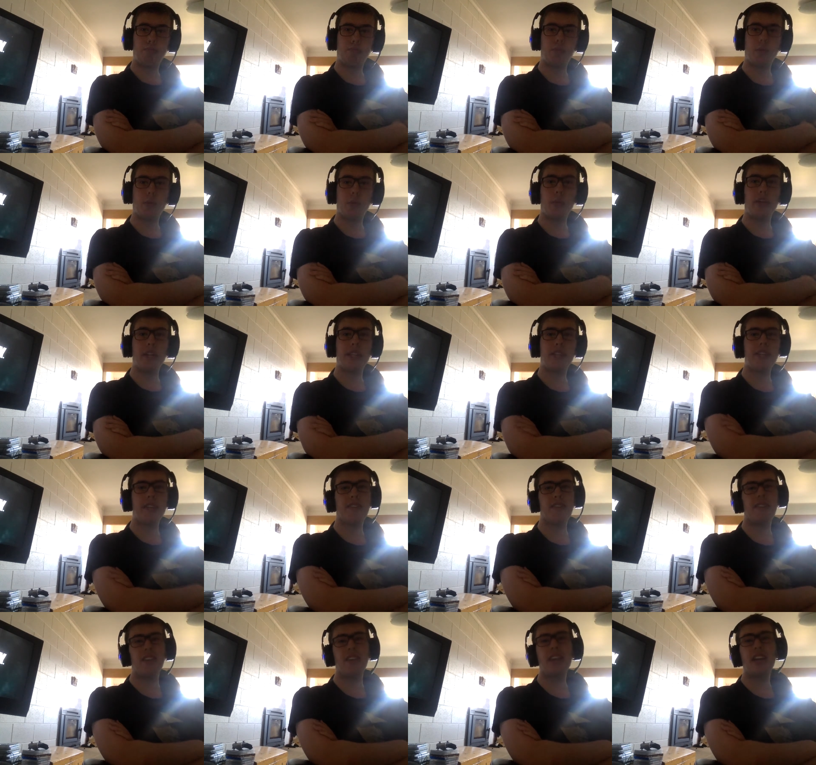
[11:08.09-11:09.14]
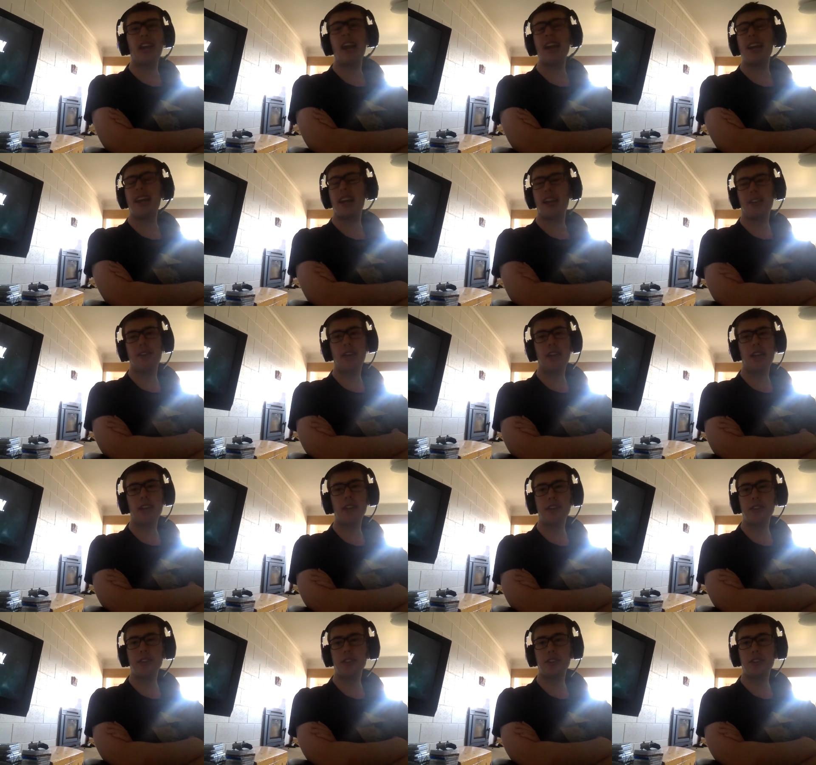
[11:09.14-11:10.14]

between a 7 and 8 out of 10.